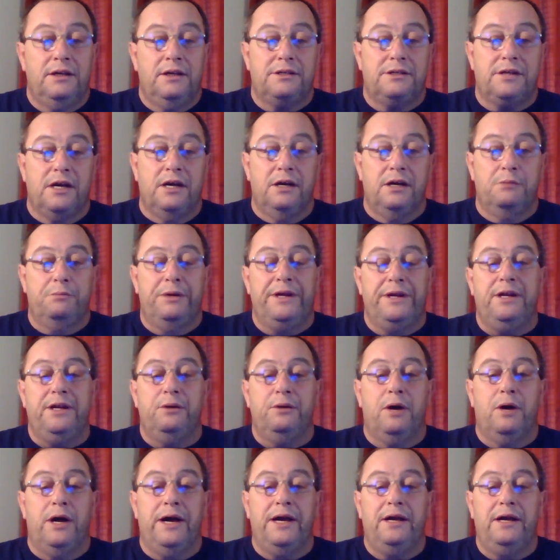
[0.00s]
So, but
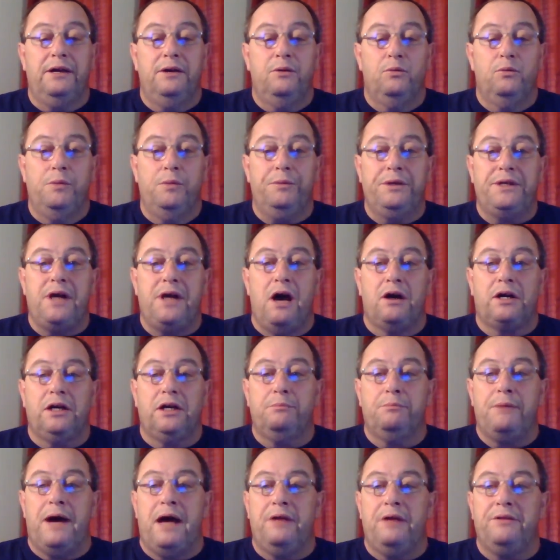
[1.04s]
anyway, we've been
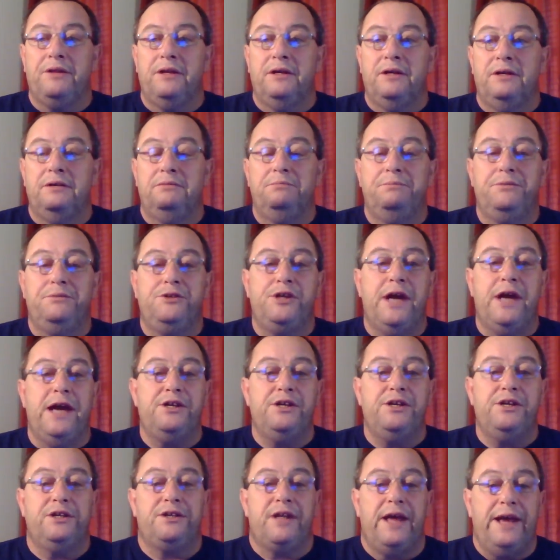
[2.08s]
talking about the
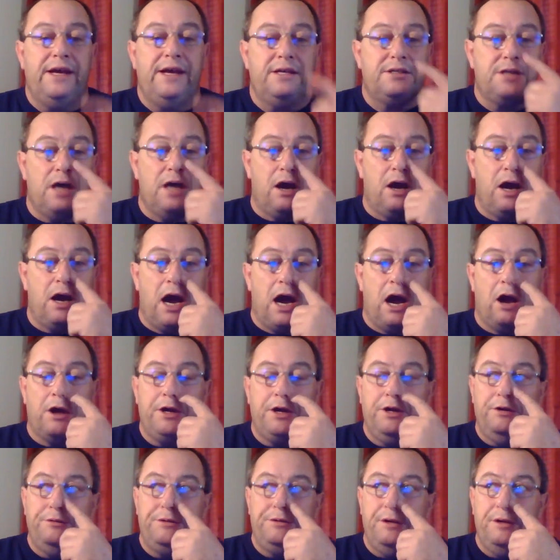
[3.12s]
changing things. Our
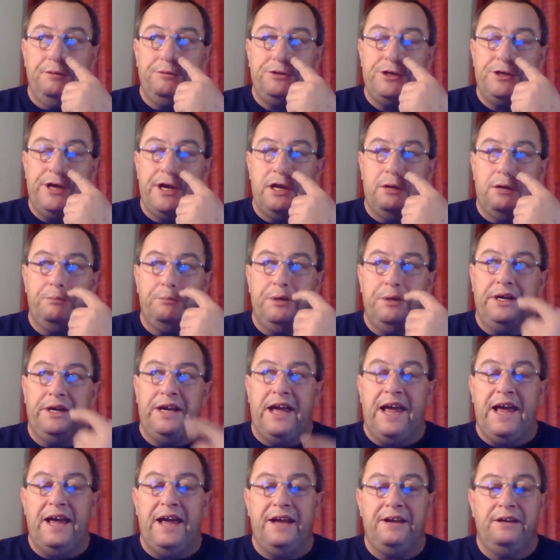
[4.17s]
YouTube channel
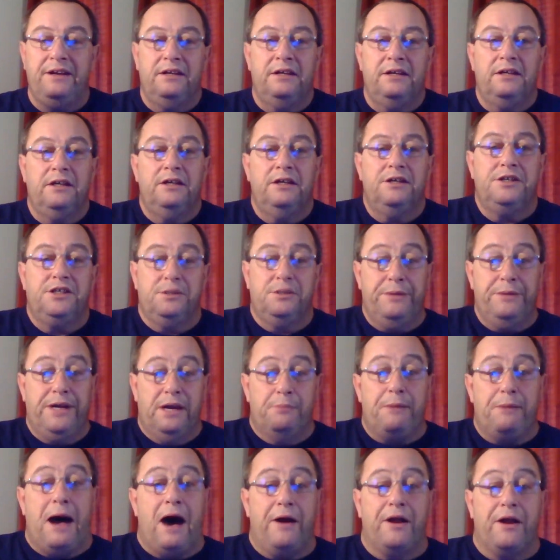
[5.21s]
began to be
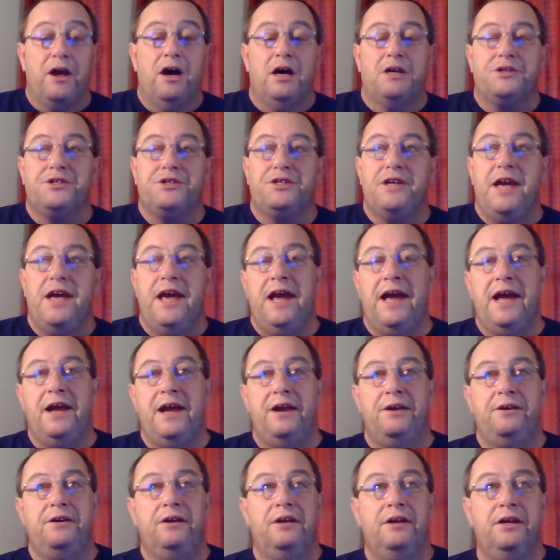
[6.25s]
about us
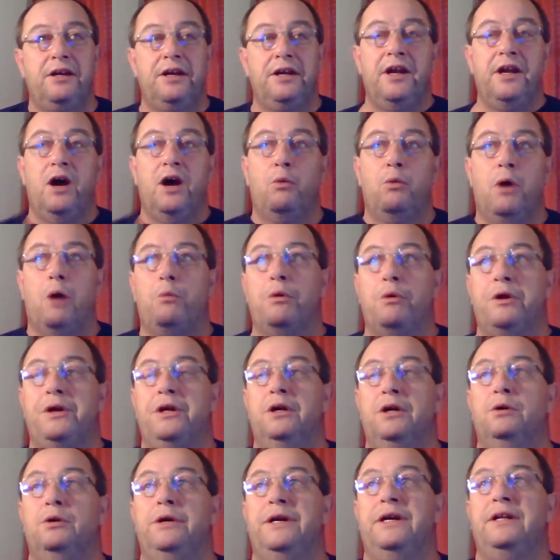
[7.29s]
and what we're
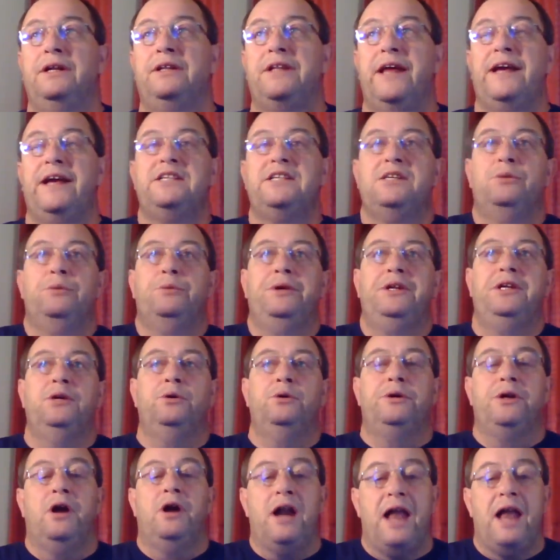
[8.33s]
doing, things that we
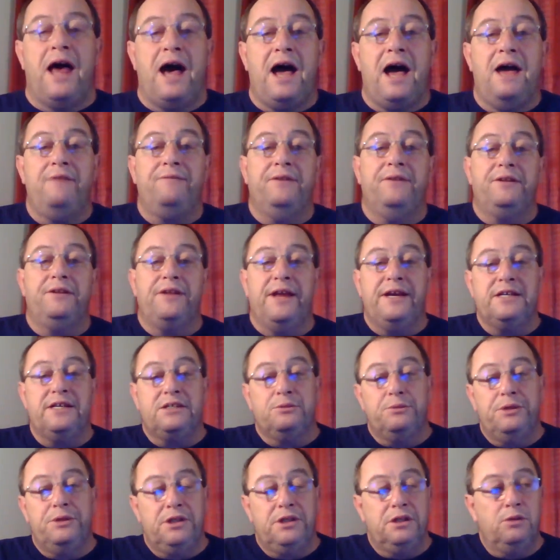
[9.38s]
do in our life, and things
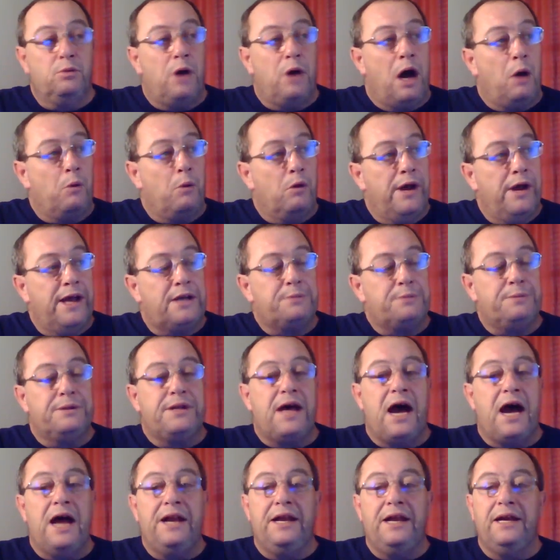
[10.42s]
that we do while we're
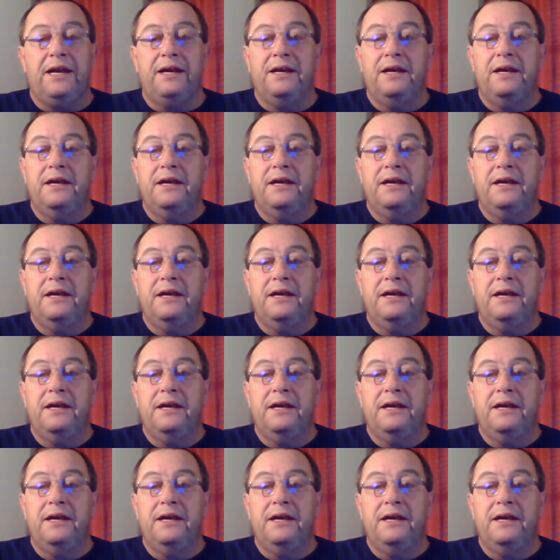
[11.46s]
expediting,